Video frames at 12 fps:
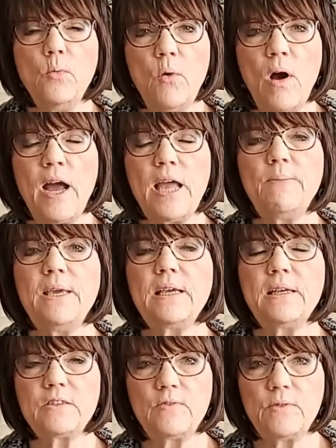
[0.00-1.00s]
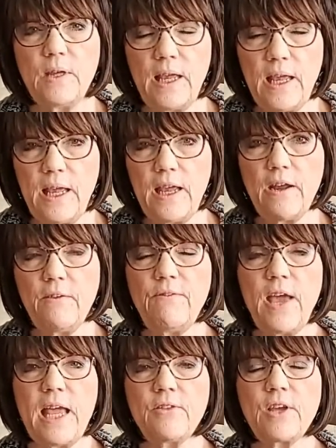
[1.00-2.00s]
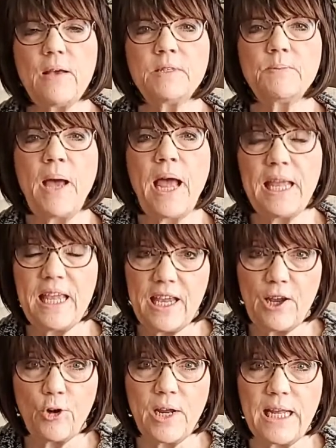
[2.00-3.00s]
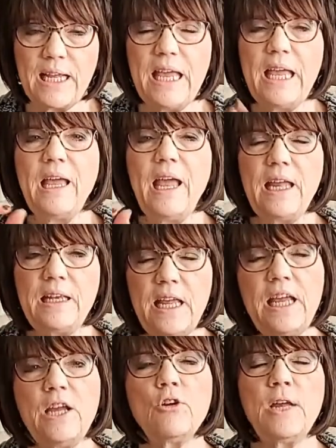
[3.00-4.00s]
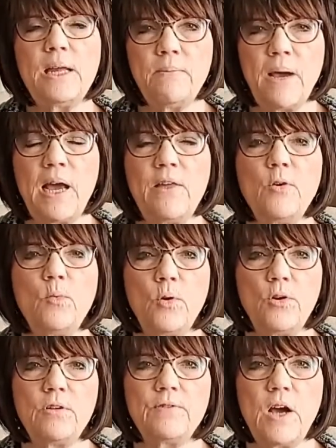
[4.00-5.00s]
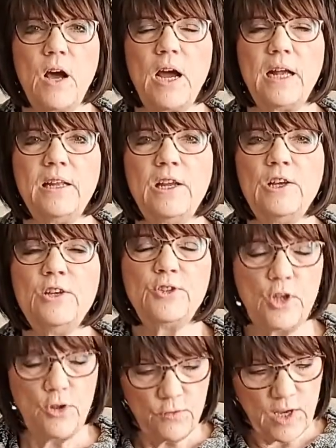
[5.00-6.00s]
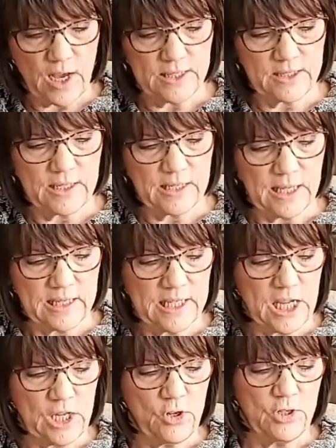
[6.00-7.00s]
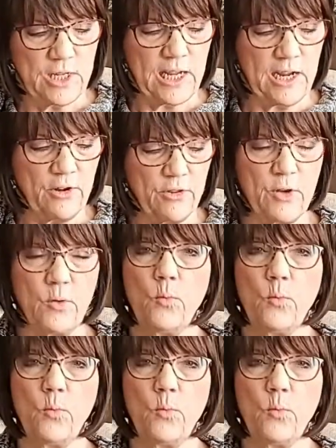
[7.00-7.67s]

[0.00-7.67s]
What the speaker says: Why? Because faith comes by hearing and hearing by the word of God. So you've got to continue to hear the